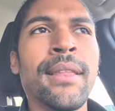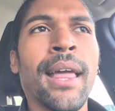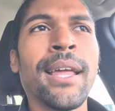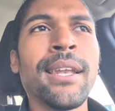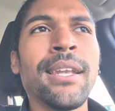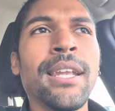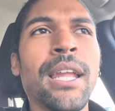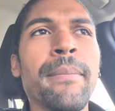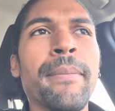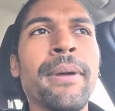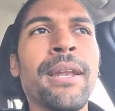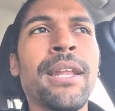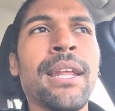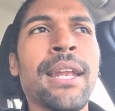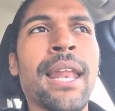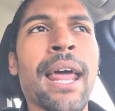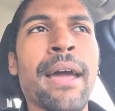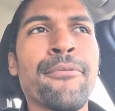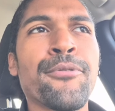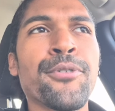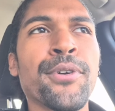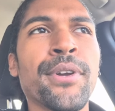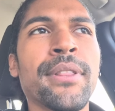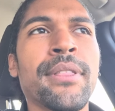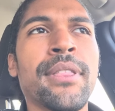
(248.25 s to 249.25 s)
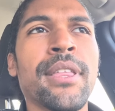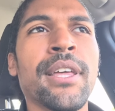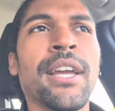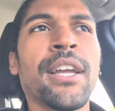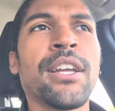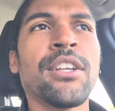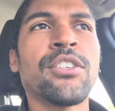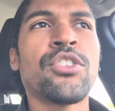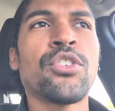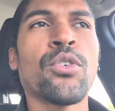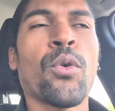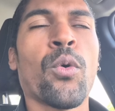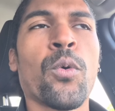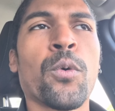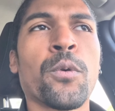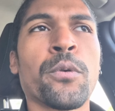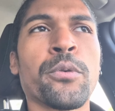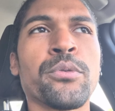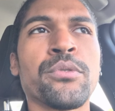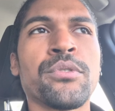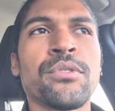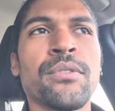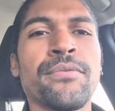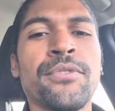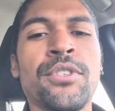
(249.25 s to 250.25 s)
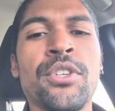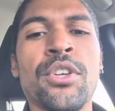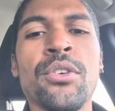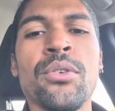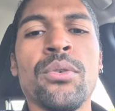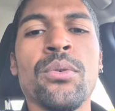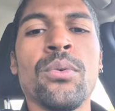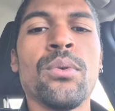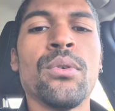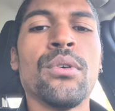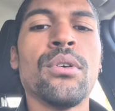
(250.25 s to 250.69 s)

they limited everything to orders of 2.